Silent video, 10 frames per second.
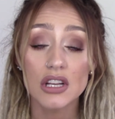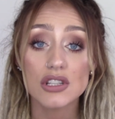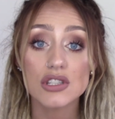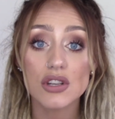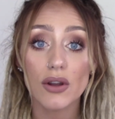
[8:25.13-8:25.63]

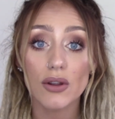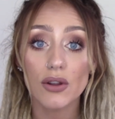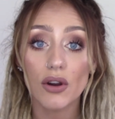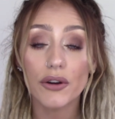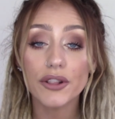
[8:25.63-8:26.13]
So
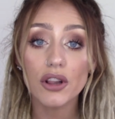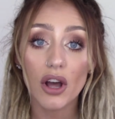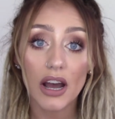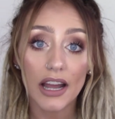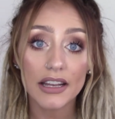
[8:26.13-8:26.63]

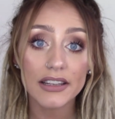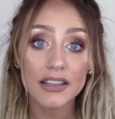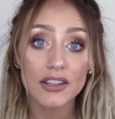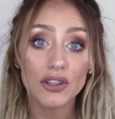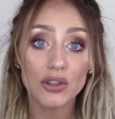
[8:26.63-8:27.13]

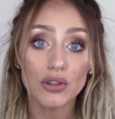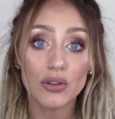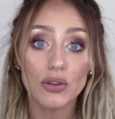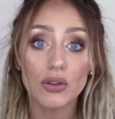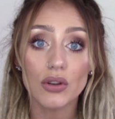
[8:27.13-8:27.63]
online,
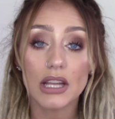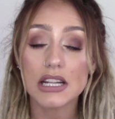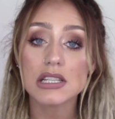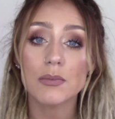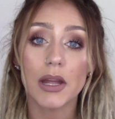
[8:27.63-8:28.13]
you
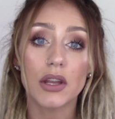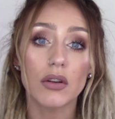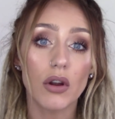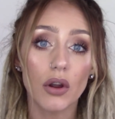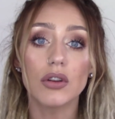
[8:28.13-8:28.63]
get to make
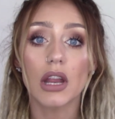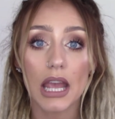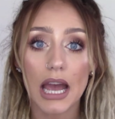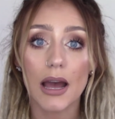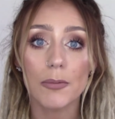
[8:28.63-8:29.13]
your own
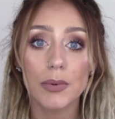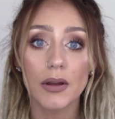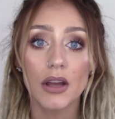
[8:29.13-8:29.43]
cap.